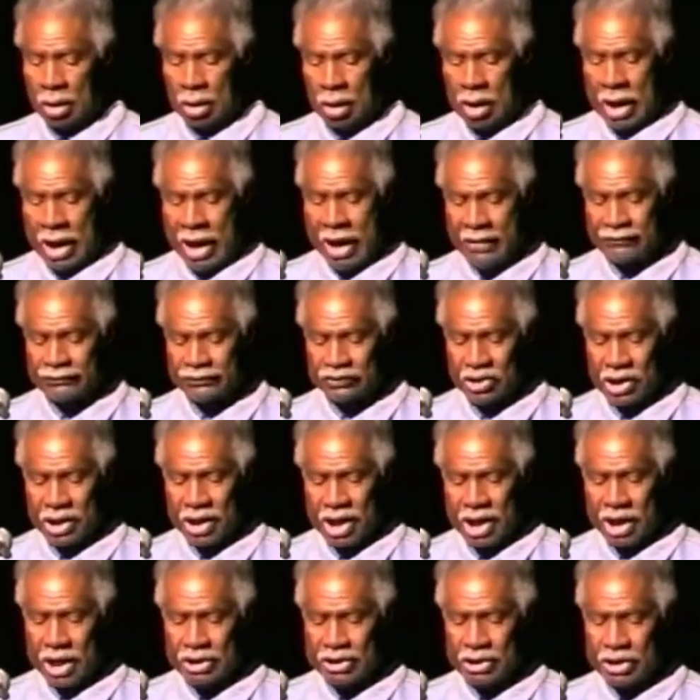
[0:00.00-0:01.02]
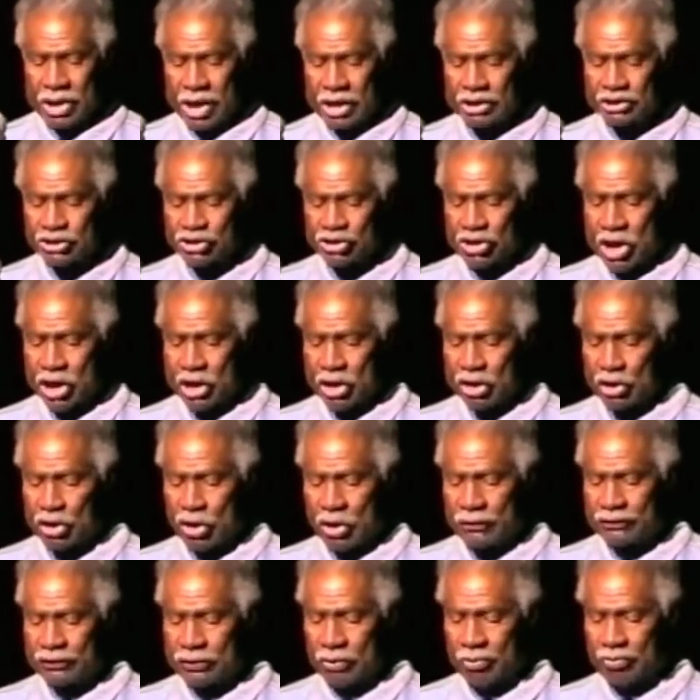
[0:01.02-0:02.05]
After Haiti has shaken
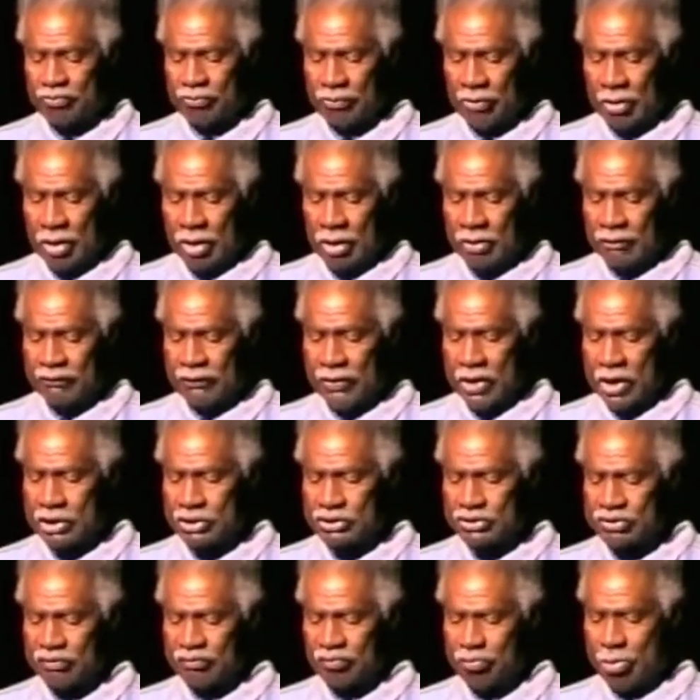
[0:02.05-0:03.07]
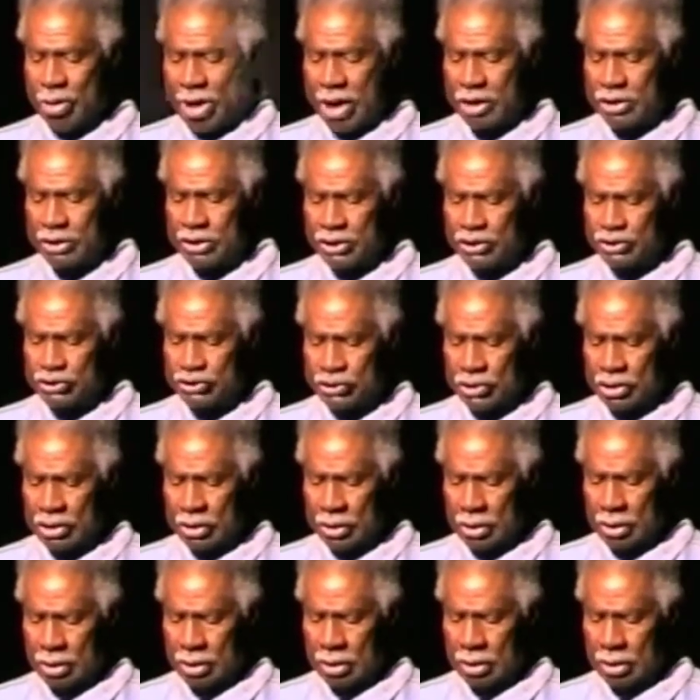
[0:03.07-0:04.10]
off the fetters of bondage,
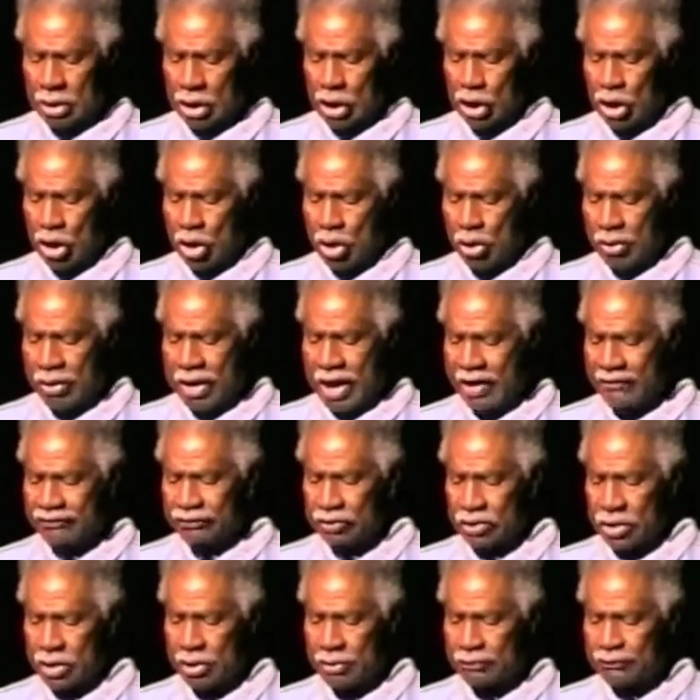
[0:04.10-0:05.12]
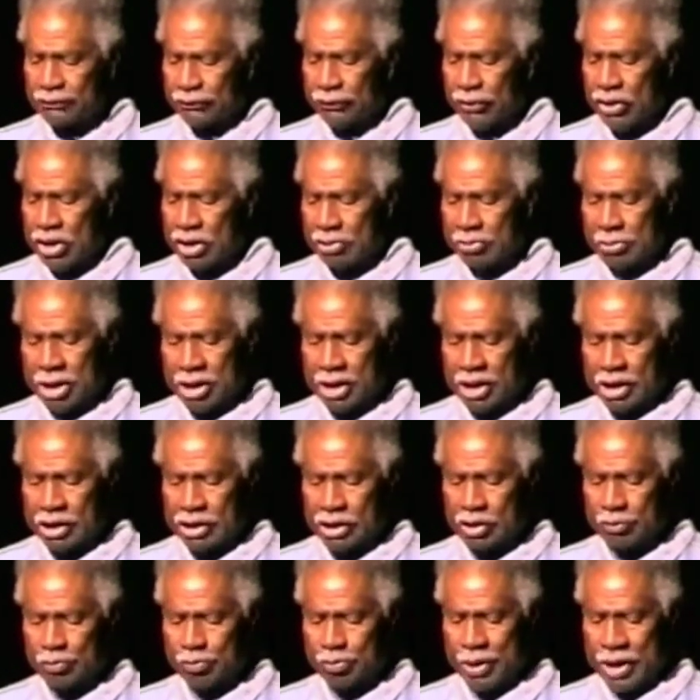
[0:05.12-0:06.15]
and long after her freedom and
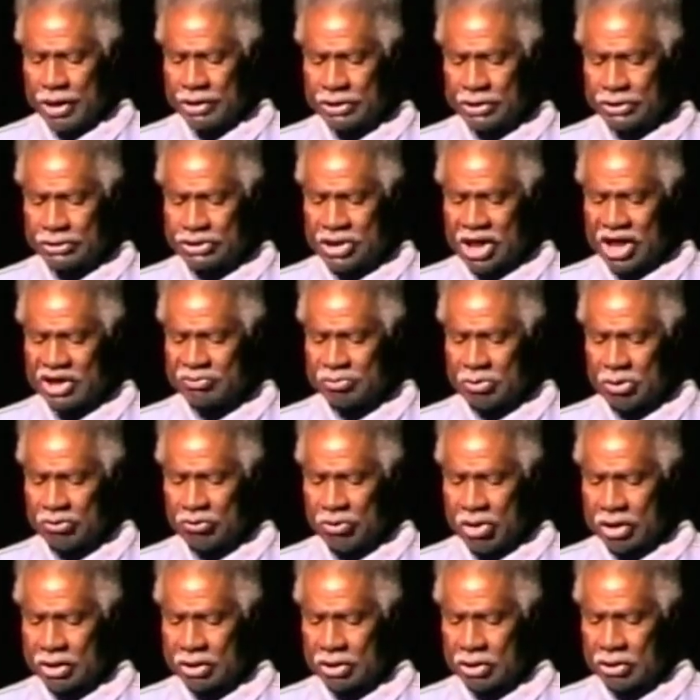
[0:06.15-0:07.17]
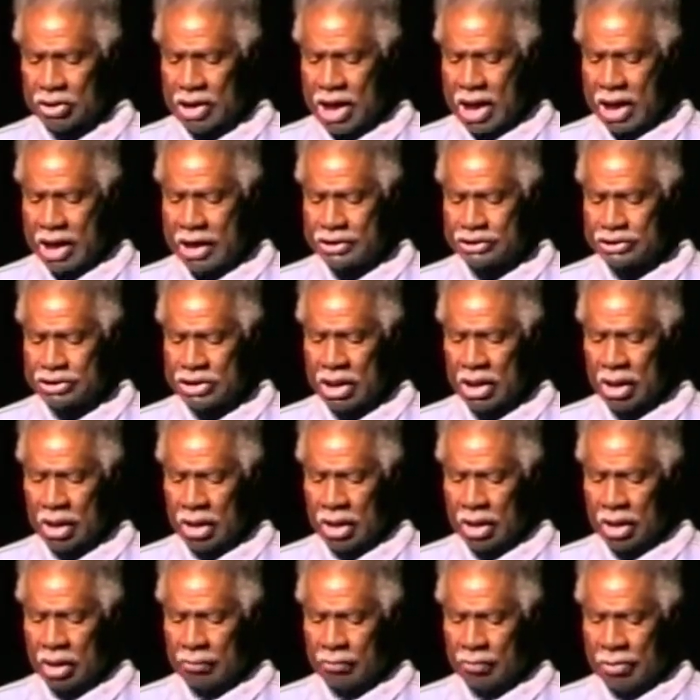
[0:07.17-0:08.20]
independence has been recognized
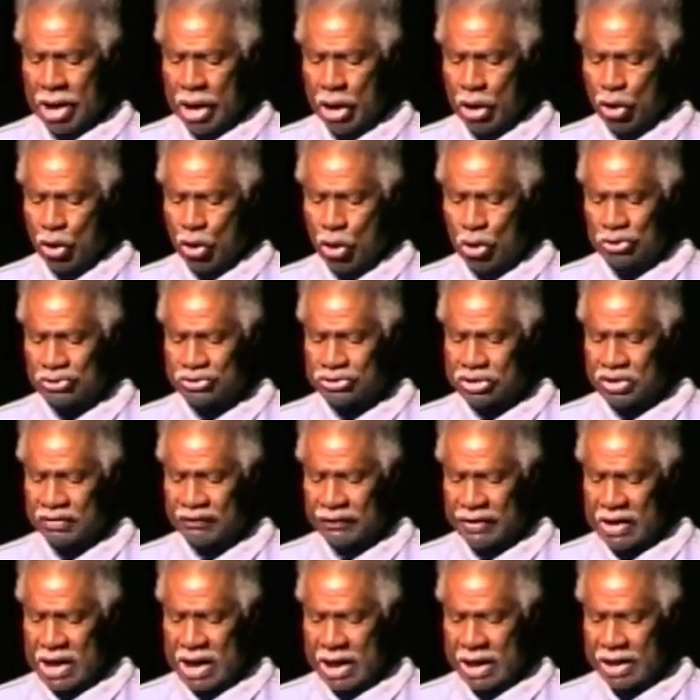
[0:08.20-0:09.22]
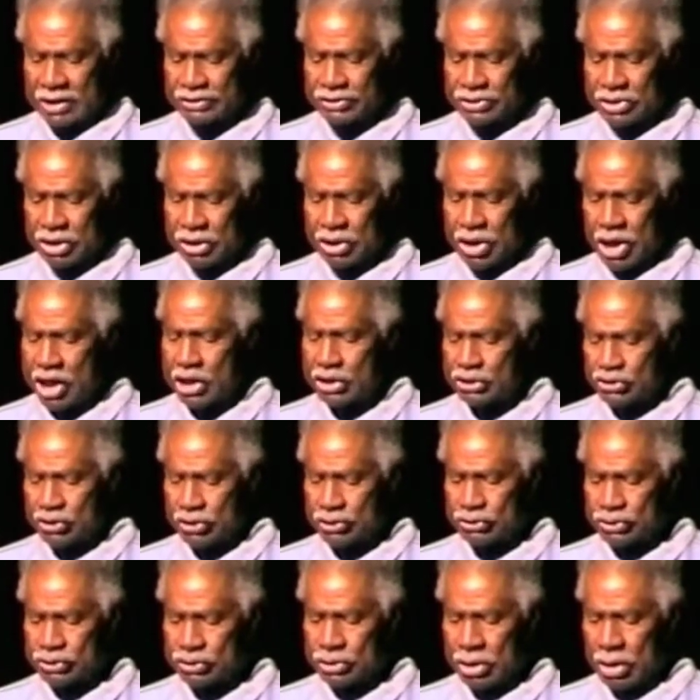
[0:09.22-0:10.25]
by all civilized
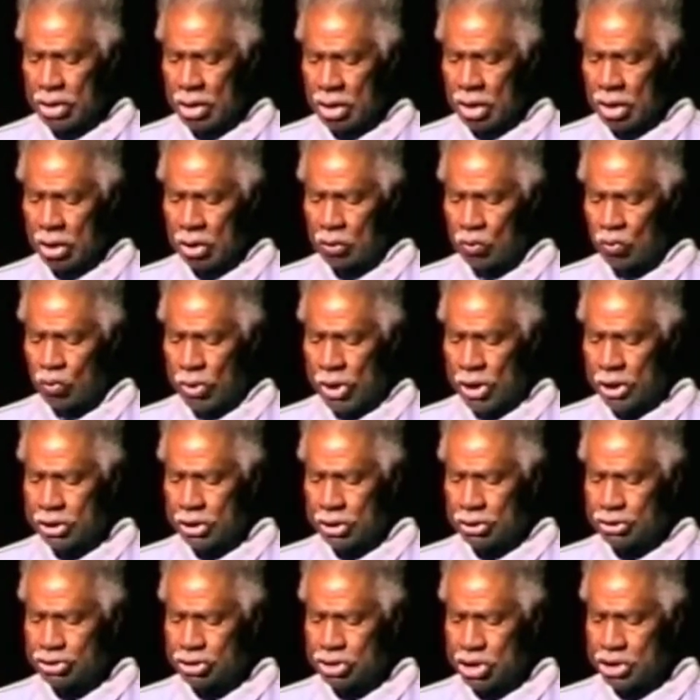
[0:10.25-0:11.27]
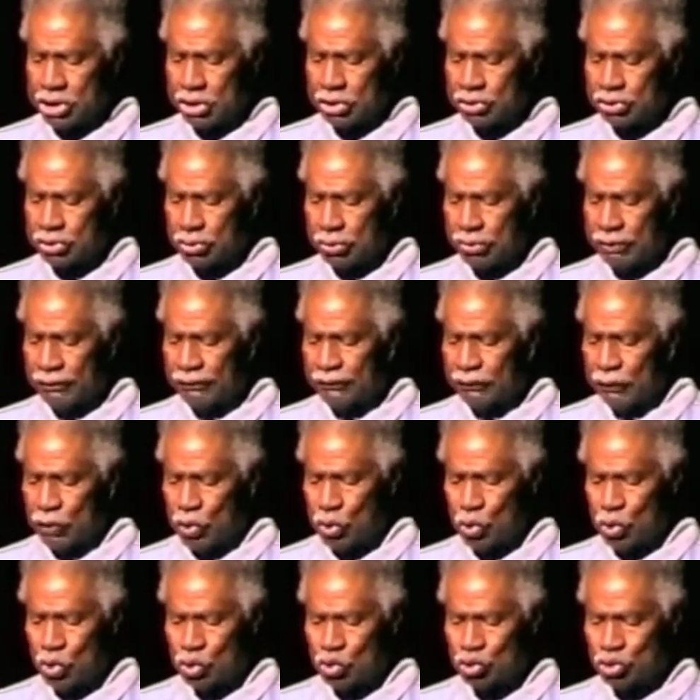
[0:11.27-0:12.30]
nations, we continue to
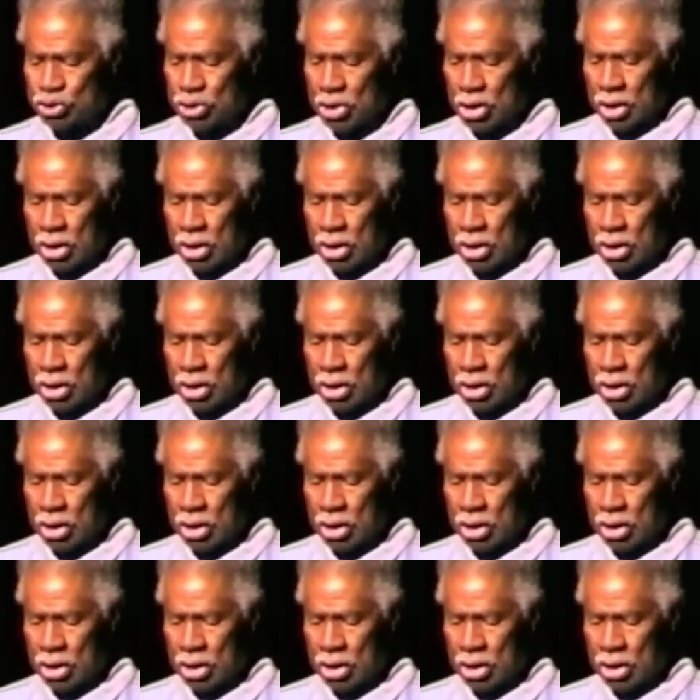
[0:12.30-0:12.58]
refuse